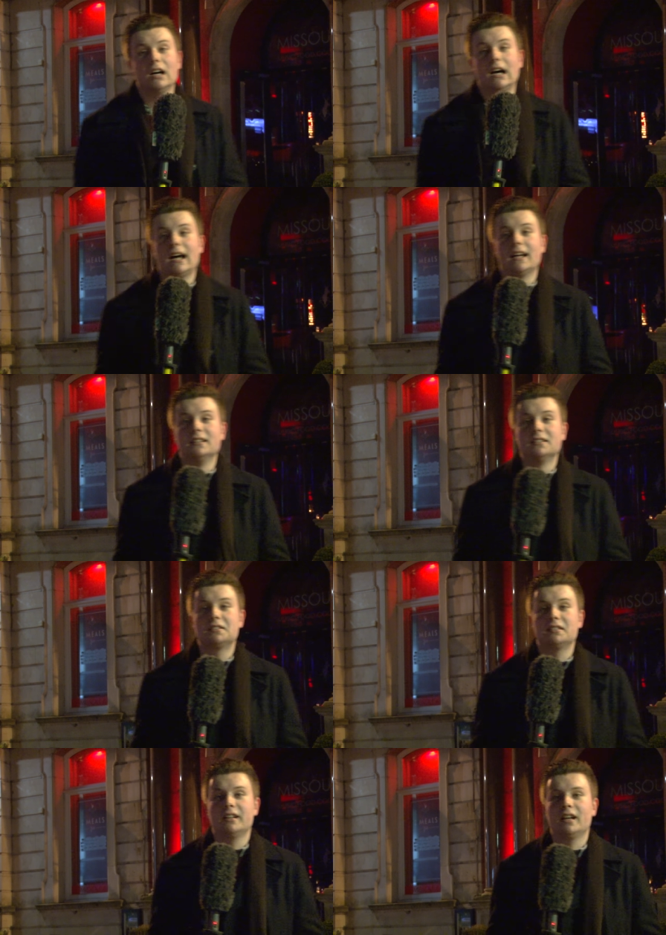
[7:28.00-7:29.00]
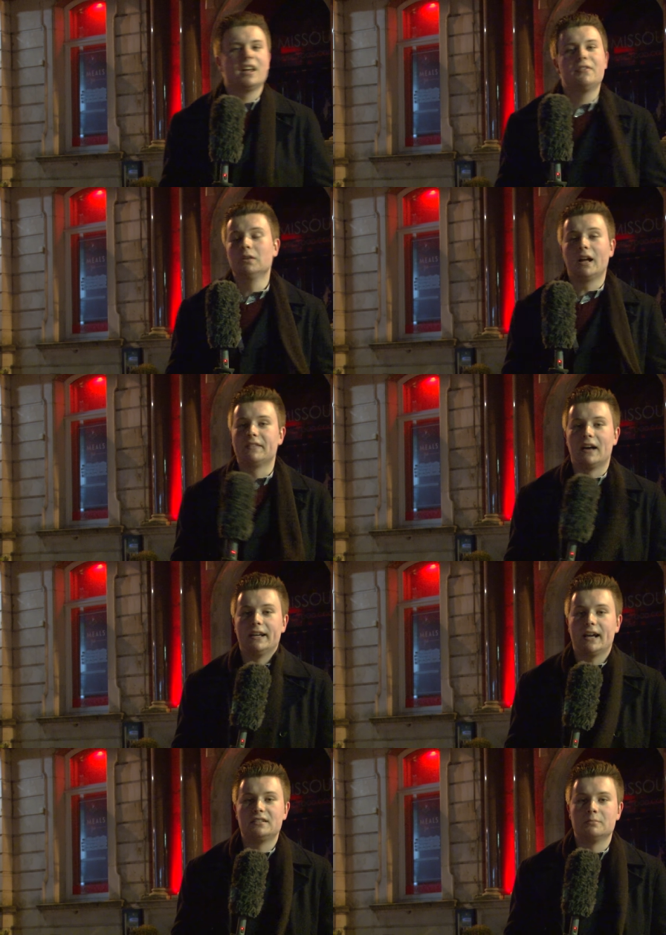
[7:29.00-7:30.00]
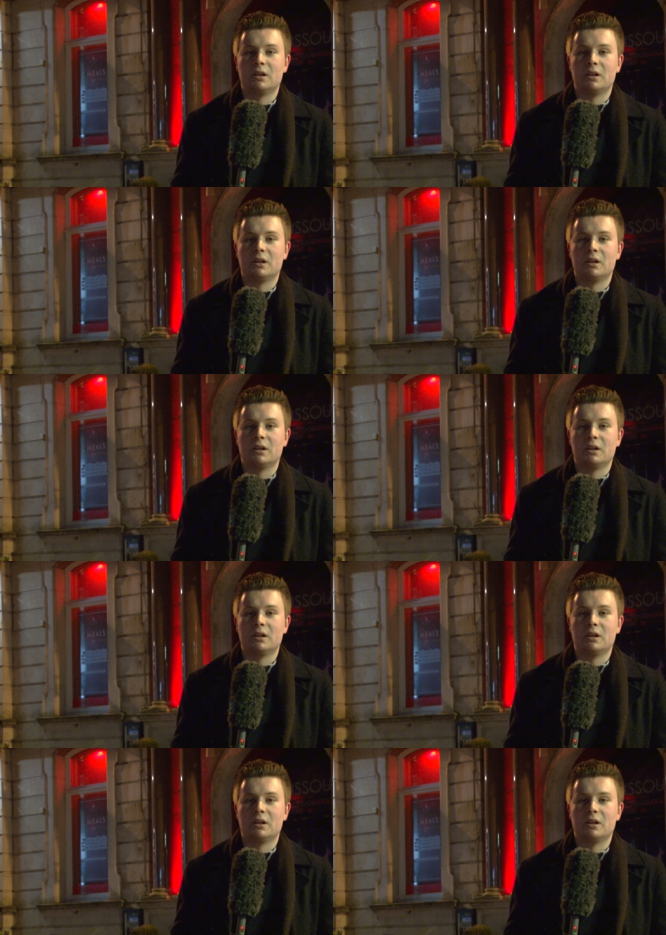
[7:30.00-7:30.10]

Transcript: And if you like that, I guess it